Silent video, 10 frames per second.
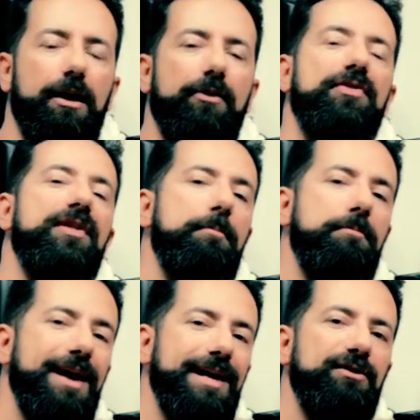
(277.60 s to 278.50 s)
The
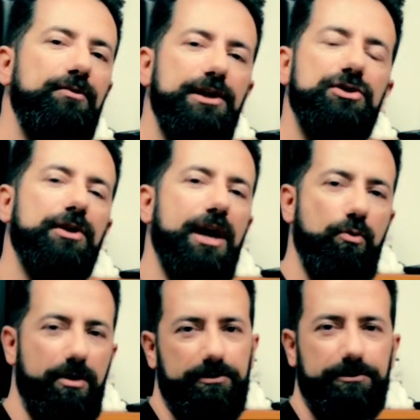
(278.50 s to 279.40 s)
main reason,
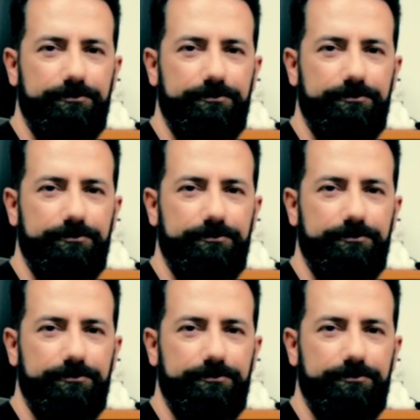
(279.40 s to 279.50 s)
however,